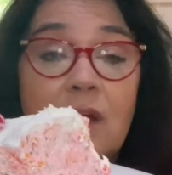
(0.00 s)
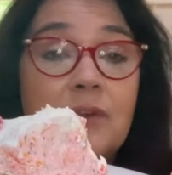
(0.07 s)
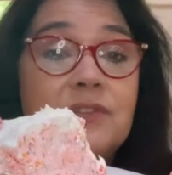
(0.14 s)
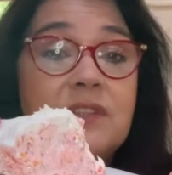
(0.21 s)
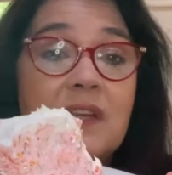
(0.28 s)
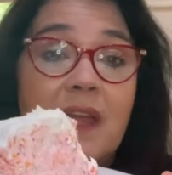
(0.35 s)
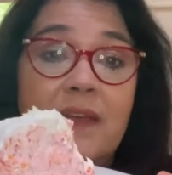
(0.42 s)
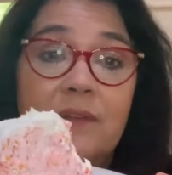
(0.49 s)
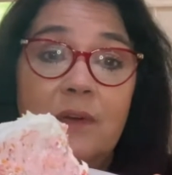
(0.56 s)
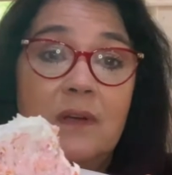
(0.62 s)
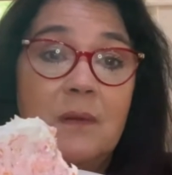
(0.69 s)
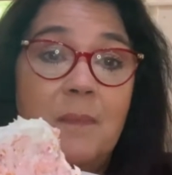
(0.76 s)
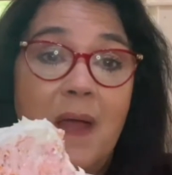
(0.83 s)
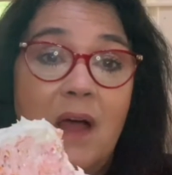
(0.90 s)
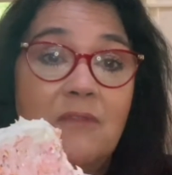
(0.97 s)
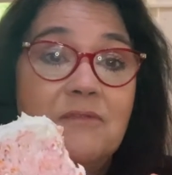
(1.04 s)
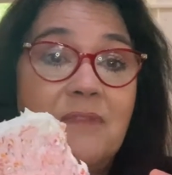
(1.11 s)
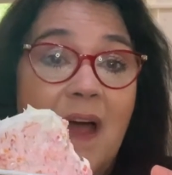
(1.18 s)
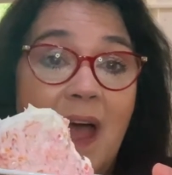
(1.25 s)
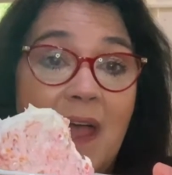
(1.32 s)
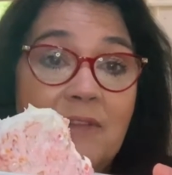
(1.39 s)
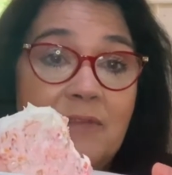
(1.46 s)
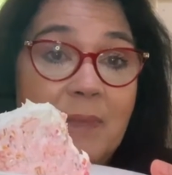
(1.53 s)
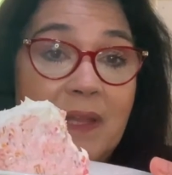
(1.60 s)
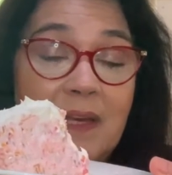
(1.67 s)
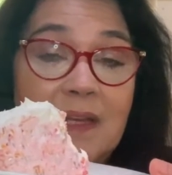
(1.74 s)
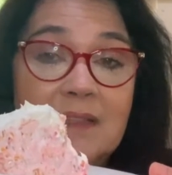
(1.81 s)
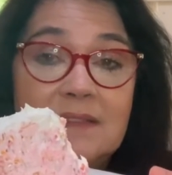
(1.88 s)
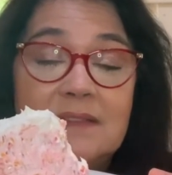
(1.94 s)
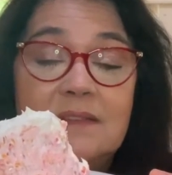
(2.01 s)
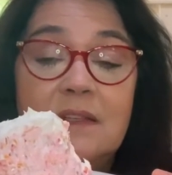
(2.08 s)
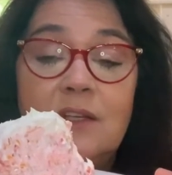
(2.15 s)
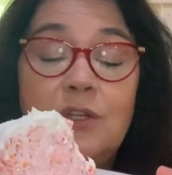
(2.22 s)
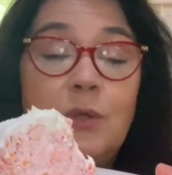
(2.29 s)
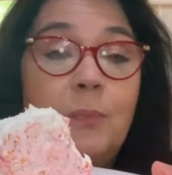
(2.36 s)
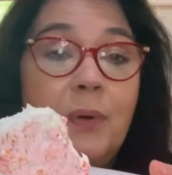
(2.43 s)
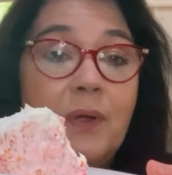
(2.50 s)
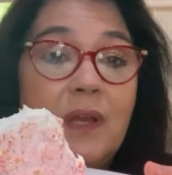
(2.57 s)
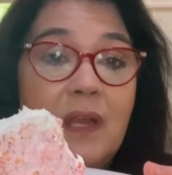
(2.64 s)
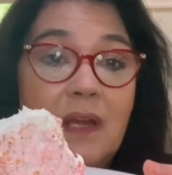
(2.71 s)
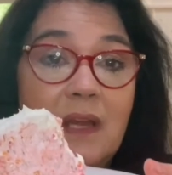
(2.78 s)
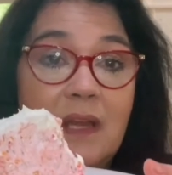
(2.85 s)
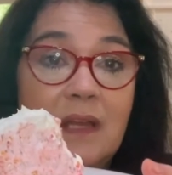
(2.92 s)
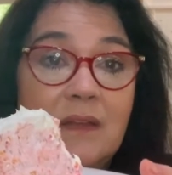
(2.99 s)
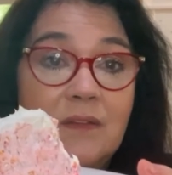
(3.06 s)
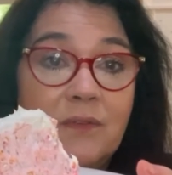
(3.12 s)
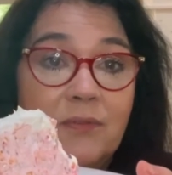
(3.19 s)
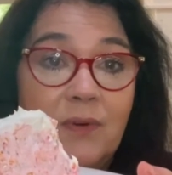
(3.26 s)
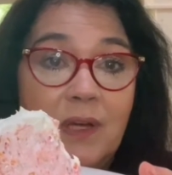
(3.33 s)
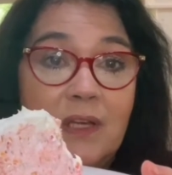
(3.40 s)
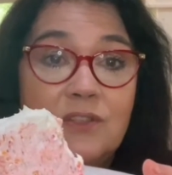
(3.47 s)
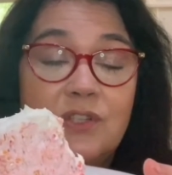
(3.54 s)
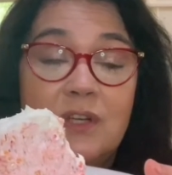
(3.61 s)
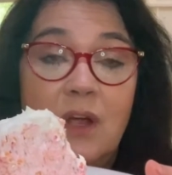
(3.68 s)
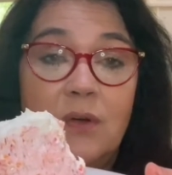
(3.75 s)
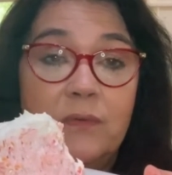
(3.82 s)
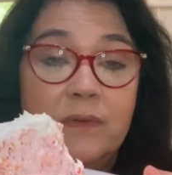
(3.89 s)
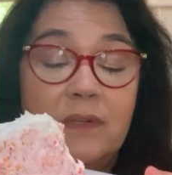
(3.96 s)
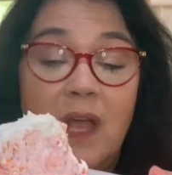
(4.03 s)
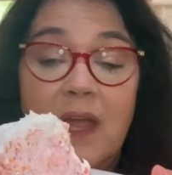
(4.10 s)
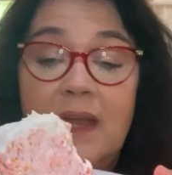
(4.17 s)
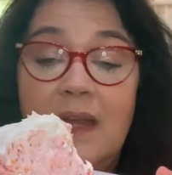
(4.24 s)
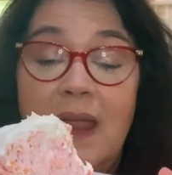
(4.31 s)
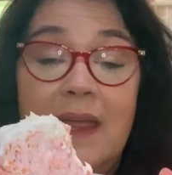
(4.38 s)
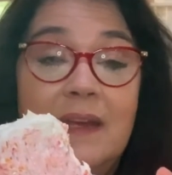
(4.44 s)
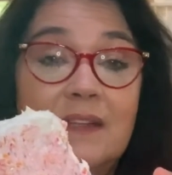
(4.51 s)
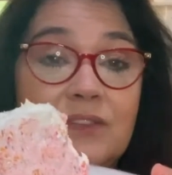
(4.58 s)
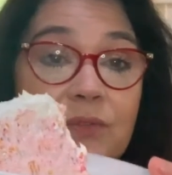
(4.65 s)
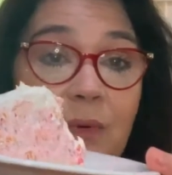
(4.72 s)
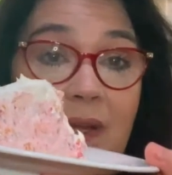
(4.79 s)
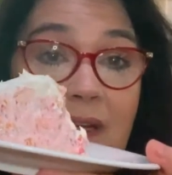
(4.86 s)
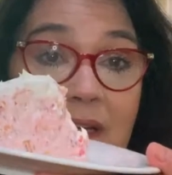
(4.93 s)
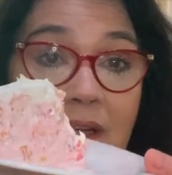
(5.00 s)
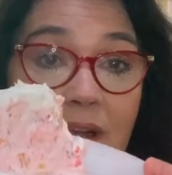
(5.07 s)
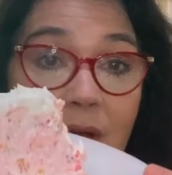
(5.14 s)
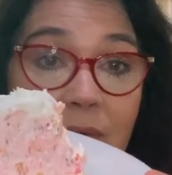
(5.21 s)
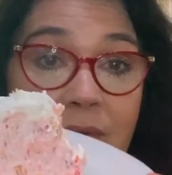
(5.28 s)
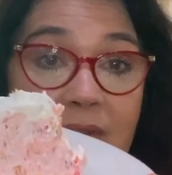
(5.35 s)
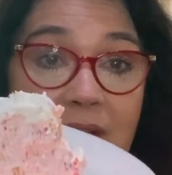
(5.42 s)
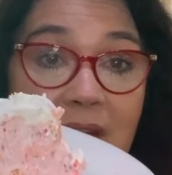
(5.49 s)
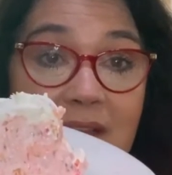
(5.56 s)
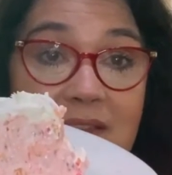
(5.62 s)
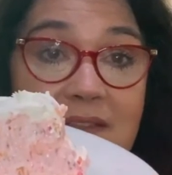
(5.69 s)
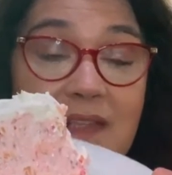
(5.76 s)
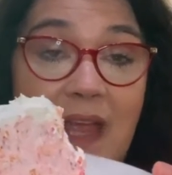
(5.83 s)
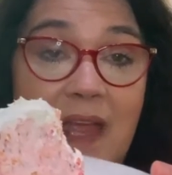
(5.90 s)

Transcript: goes together in about five minutes. You put it in the fridge overnight and it's ready to go the next